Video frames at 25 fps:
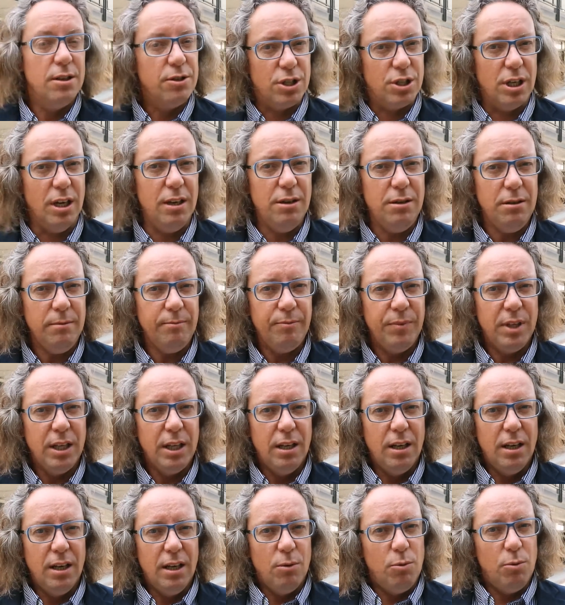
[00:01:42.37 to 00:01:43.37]
So,
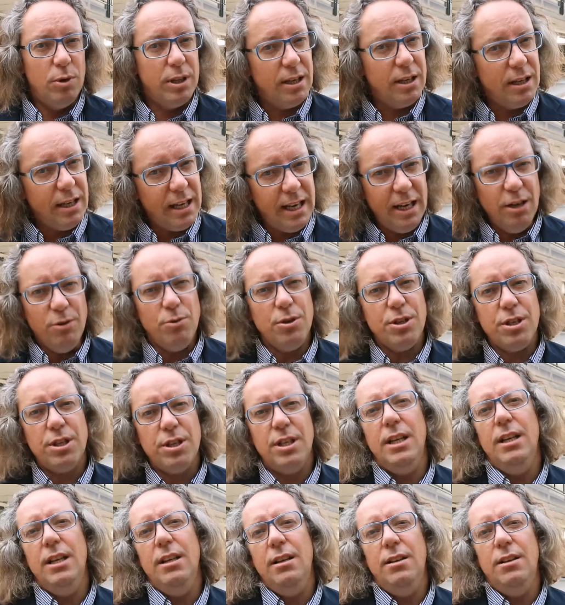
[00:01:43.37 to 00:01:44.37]
with an
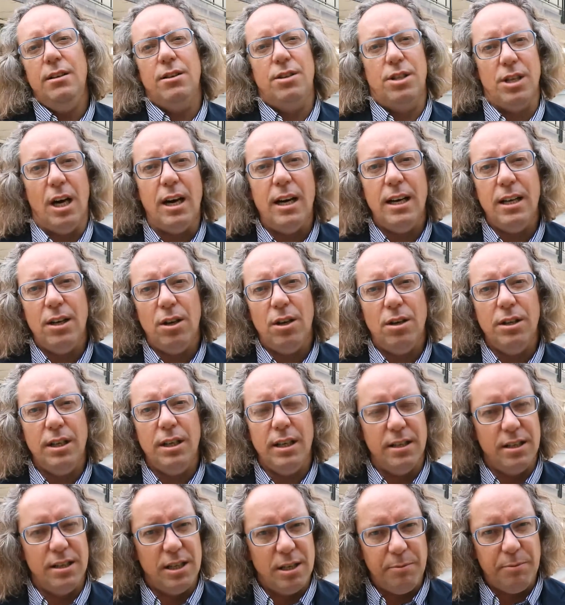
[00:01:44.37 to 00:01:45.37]
interesting dialogue
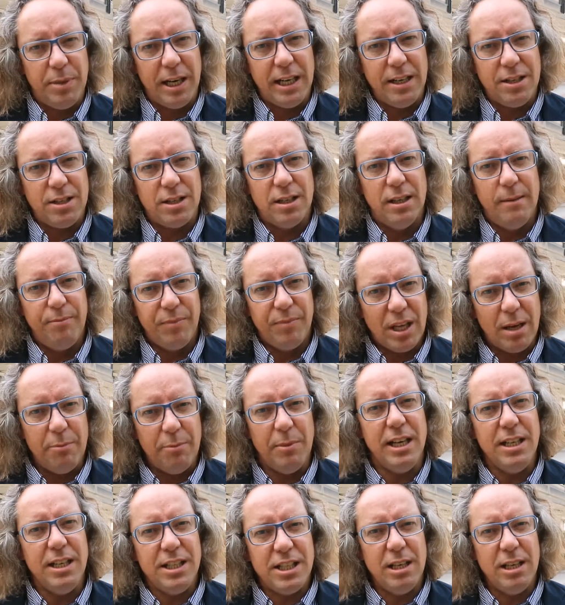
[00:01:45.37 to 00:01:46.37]
and debate
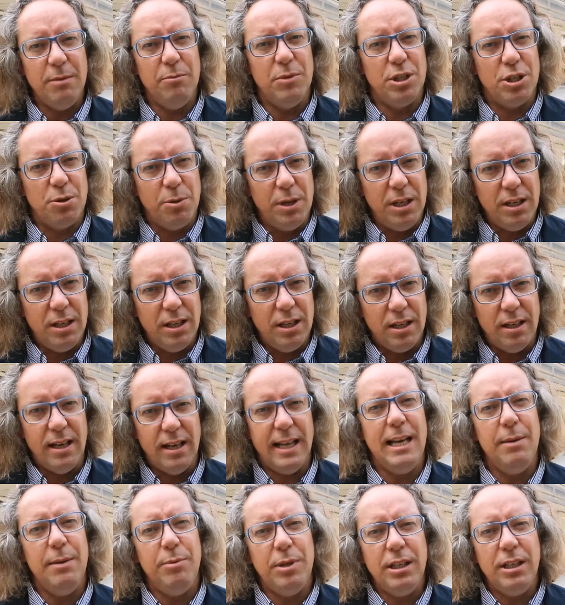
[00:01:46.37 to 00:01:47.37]
commencing between
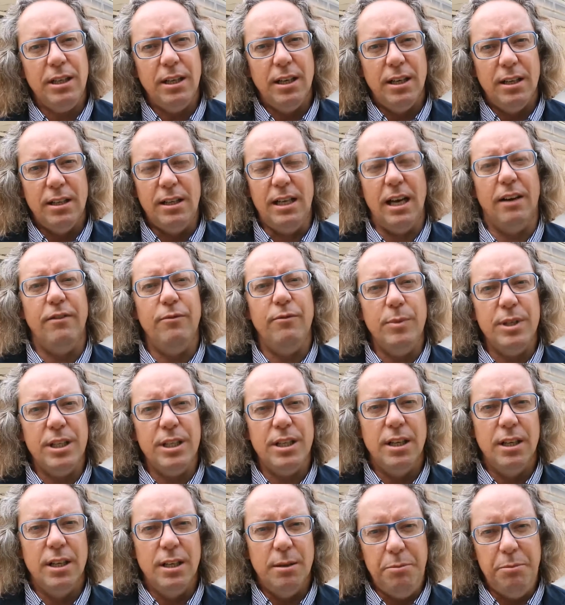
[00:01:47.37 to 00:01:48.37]
labor,
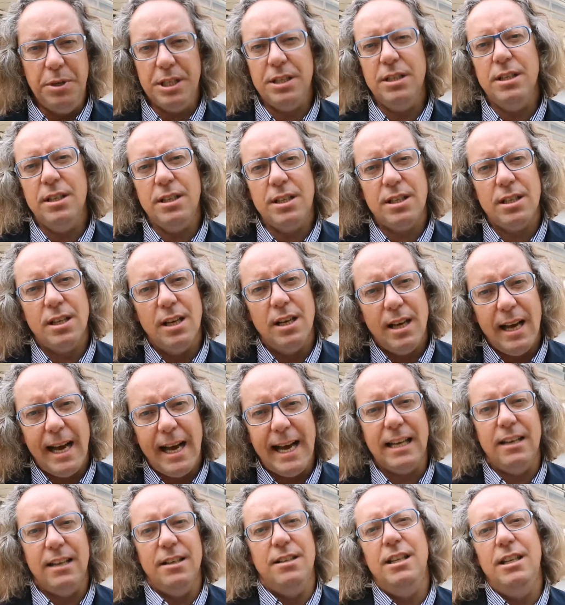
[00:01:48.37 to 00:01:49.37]
government, business,
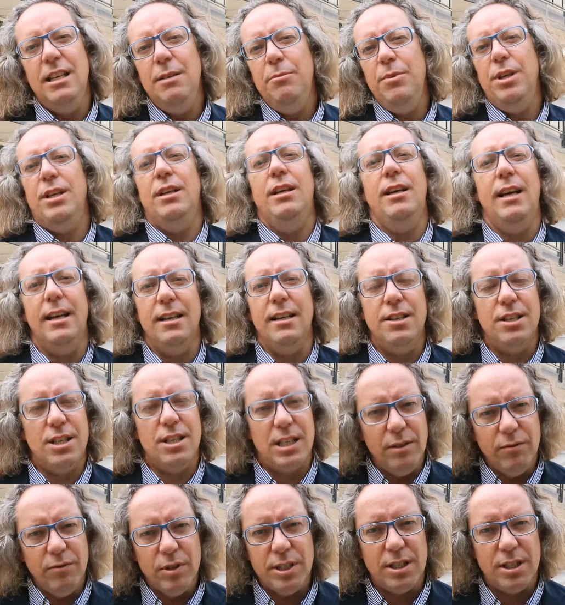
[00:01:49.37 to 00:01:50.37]
academia, and
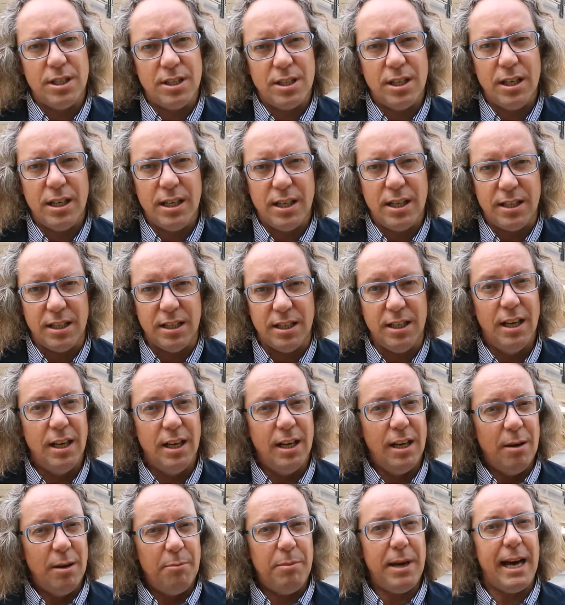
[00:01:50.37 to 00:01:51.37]
civil society,
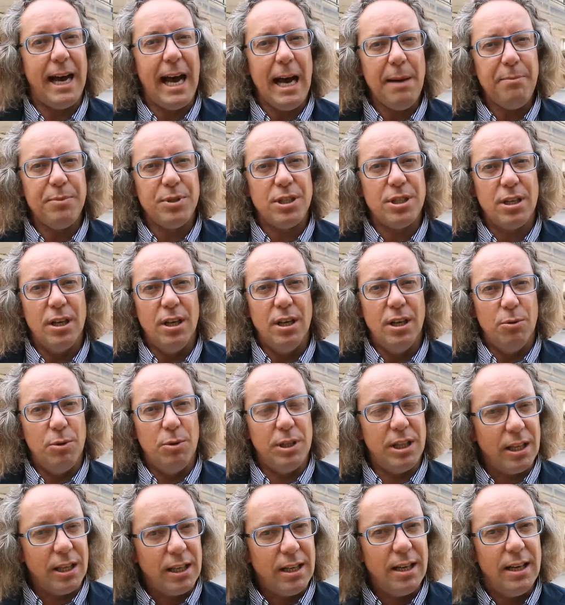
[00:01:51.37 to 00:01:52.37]
perhaps
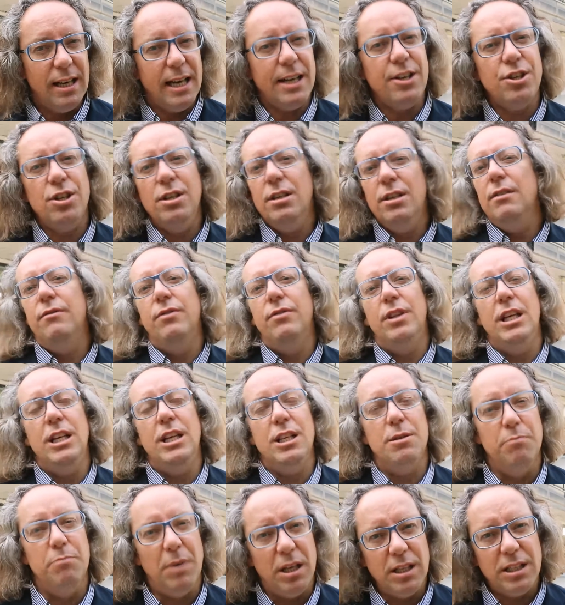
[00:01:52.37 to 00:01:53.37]
with the collection of
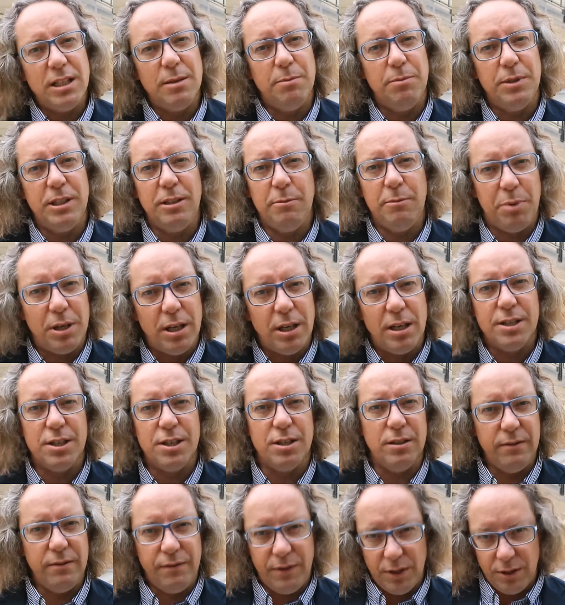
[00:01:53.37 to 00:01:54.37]
these multiple
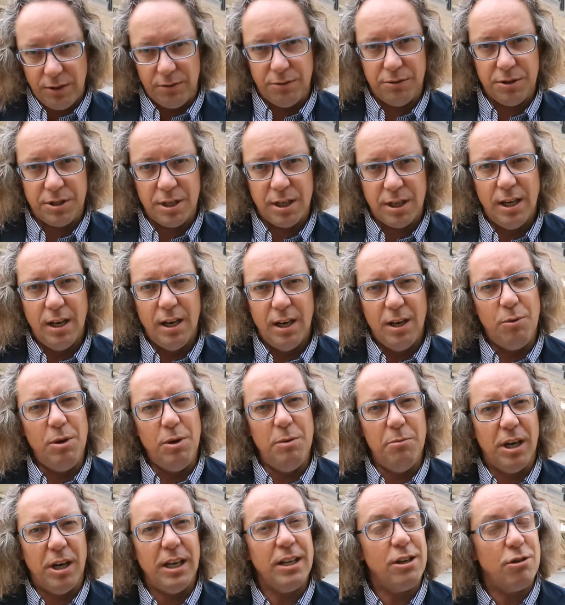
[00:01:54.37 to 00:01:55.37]
partial views, we
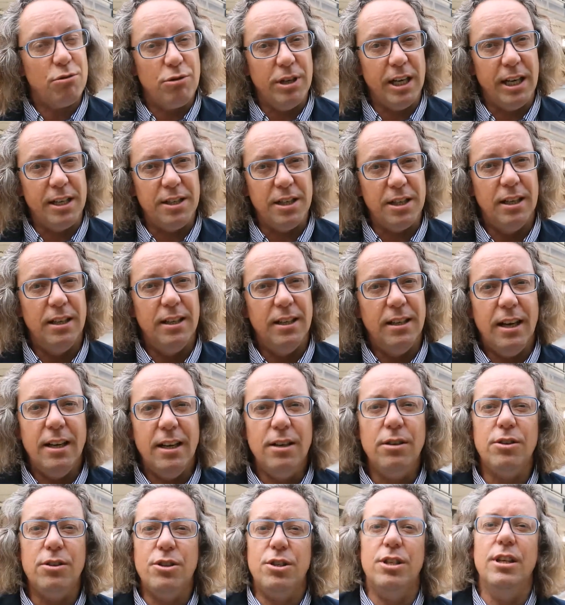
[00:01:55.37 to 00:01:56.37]
might create
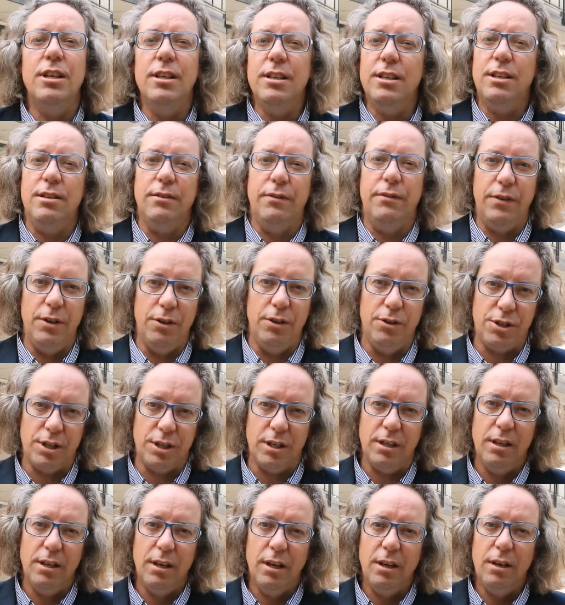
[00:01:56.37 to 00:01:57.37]
an alternative
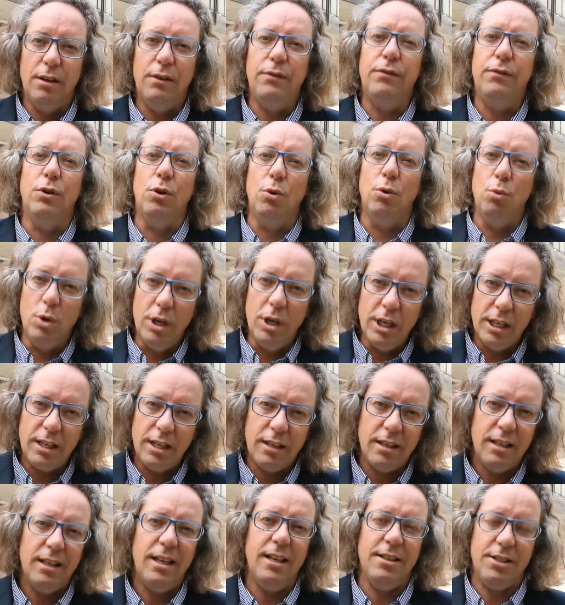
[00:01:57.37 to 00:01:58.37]
future for
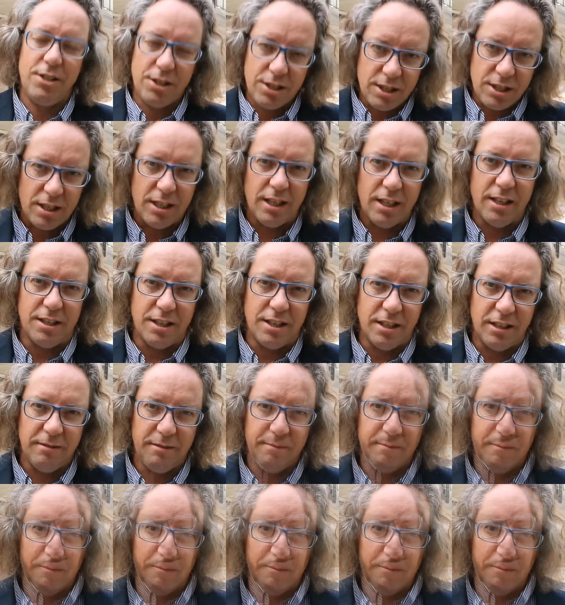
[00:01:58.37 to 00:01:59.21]
work and society.